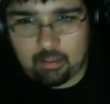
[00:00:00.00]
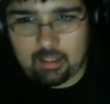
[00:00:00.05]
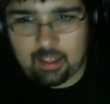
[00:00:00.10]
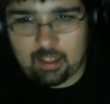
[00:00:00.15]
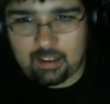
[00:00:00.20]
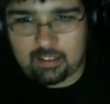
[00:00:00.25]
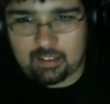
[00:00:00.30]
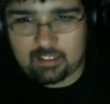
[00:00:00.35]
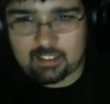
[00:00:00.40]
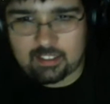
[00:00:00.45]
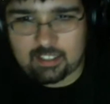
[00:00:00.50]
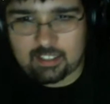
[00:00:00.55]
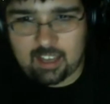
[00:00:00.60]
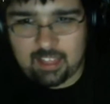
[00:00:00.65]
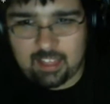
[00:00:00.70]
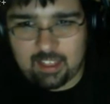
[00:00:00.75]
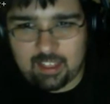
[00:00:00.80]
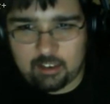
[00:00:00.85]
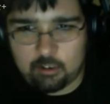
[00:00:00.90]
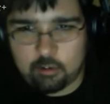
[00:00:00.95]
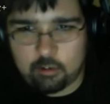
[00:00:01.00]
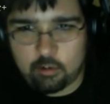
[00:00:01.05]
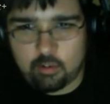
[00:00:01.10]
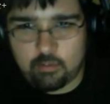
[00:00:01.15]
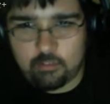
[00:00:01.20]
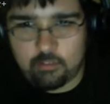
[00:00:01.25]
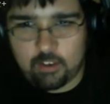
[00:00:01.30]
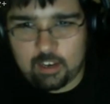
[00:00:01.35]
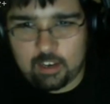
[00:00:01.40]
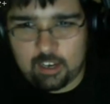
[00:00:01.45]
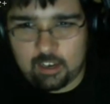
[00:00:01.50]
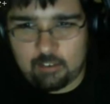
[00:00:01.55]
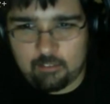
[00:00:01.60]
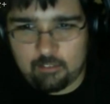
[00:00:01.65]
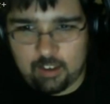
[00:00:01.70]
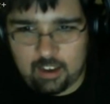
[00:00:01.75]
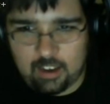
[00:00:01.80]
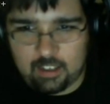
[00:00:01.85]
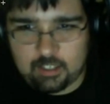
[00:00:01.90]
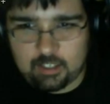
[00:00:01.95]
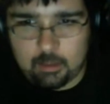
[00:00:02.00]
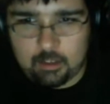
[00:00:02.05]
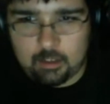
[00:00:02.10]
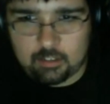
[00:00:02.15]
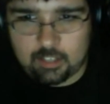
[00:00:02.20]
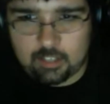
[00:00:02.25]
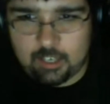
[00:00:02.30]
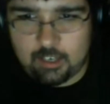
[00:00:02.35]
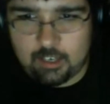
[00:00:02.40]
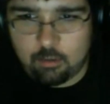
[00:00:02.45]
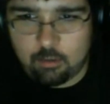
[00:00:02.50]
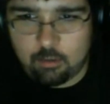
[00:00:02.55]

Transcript: like Skylander to Infinity range, about $10 to